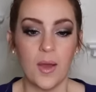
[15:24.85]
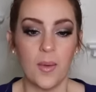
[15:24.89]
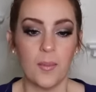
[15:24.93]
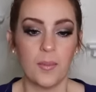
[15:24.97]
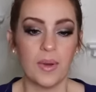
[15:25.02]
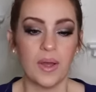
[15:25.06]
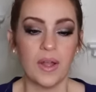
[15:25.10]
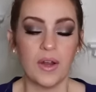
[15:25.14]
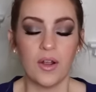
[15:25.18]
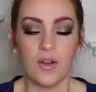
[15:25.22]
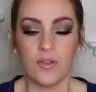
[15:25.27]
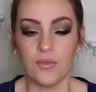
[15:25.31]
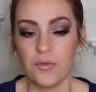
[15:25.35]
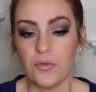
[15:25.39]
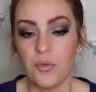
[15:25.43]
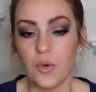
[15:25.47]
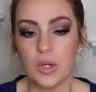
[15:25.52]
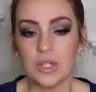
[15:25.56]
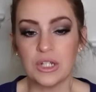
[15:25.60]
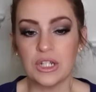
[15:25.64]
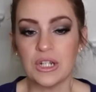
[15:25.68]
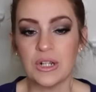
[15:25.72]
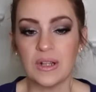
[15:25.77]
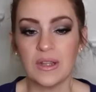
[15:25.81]
But
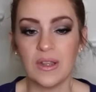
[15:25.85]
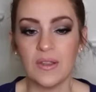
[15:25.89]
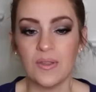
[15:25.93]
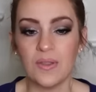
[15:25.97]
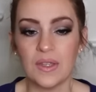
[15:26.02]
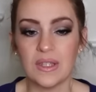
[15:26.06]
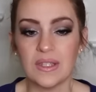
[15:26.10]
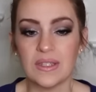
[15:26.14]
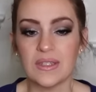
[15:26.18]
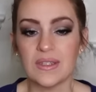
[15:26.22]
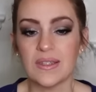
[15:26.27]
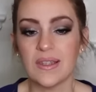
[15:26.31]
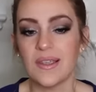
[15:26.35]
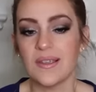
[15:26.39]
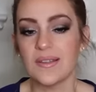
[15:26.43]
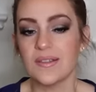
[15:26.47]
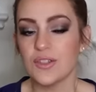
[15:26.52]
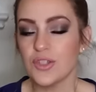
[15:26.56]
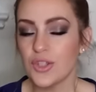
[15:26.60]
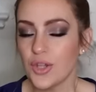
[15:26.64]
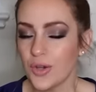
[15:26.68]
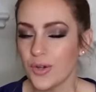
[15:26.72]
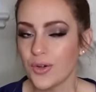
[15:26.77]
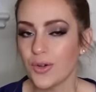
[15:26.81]
unfortunately, this
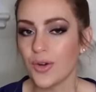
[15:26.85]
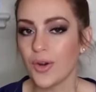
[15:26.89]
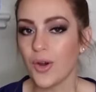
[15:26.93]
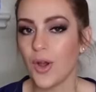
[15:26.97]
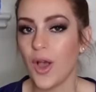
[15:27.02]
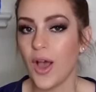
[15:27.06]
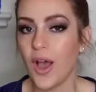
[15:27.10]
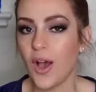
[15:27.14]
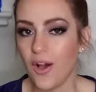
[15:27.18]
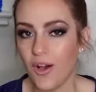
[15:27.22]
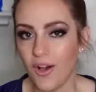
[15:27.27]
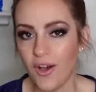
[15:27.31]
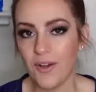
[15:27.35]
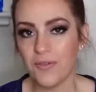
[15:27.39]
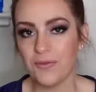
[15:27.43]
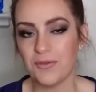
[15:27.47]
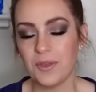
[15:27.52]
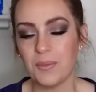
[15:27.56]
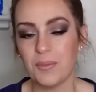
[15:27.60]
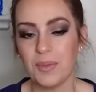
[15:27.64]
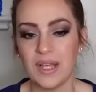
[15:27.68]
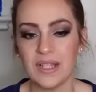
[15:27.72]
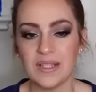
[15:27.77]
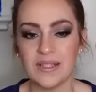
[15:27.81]
took her off
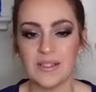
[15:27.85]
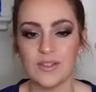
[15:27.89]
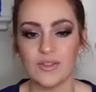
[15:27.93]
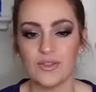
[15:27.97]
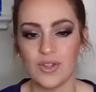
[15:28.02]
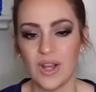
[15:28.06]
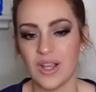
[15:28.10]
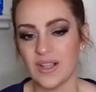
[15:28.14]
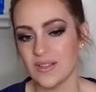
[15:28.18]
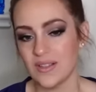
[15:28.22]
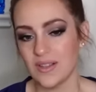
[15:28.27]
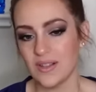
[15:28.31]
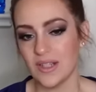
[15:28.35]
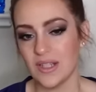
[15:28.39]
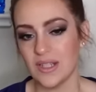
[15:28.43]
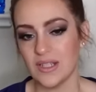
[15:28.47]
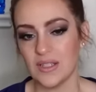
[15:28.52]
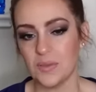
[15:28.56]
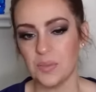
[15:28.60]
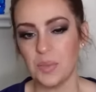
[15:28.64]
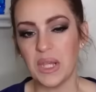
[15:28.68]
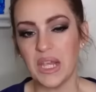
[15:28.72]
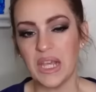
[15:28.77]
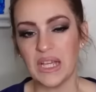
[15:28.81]
the best dress
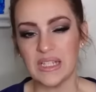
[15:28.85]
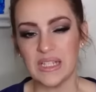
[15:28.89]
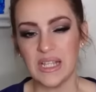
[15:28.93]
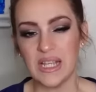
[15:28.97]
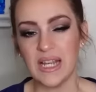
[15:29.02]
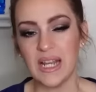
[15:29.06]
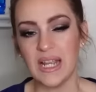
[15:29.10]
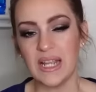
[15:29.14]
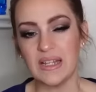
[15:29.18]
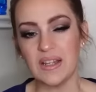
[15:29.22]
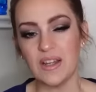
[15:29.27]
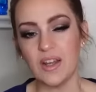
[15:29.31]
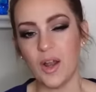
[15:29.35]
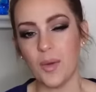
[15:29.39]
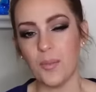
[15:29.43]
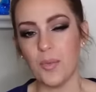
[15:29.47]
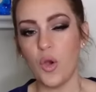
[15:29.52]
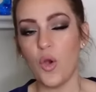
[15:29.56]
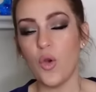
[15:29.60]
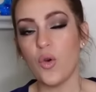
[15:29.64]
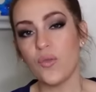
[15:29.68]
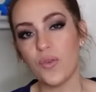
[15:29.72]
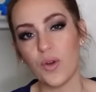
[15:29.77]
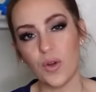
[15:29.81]
list because it ended up
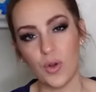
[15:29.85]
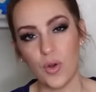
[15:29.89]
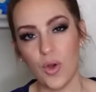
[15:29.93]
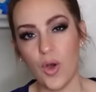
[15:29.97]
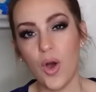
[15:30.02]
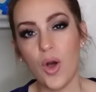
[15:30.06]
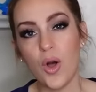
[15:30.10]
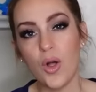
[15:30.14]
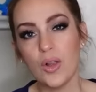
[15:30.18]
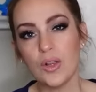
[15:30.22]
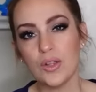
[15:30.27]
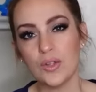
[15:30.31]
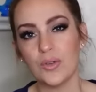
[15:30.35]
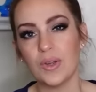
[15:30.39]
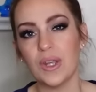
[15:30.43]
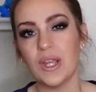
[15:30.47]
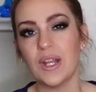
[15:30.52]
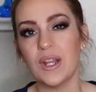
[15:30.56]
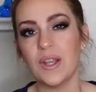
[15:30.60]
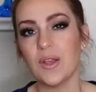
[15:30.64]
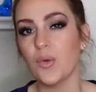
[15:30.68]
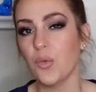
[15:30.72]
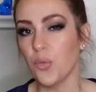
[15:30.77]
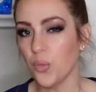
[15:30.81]
overall
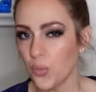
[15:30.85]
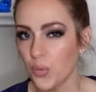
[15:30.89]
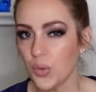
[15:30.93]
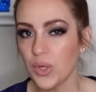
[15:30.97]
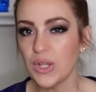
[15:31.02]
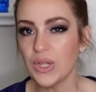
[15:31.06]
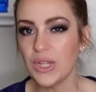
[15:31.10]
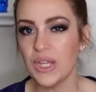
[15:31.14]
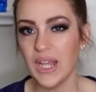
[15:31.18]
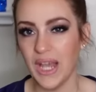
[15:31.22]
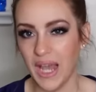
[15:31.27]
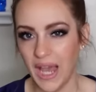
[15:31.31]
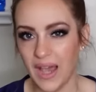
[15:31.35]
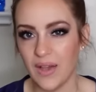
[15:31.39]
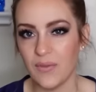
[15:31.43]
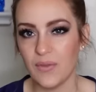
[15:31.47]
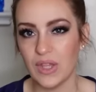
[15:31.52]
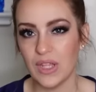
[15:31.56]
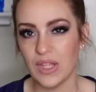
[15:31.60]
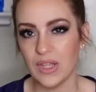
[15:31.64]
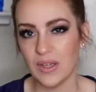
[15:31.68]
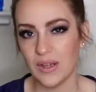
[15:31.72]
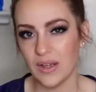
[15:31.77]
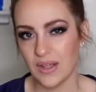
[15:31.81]
creating a really
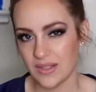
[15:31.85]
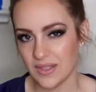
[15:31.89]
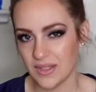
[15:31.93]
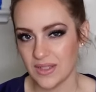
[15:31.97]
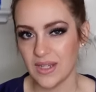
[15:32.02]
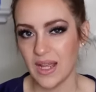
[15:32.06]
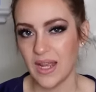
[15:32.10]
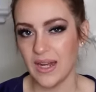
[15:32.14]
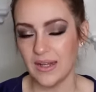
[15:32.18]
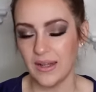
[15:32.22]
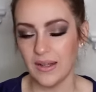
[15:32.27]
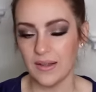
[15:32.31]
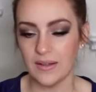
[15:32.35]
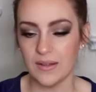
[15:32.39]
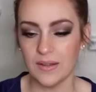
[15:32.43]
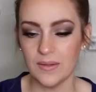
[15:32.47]
heavy aesthetic.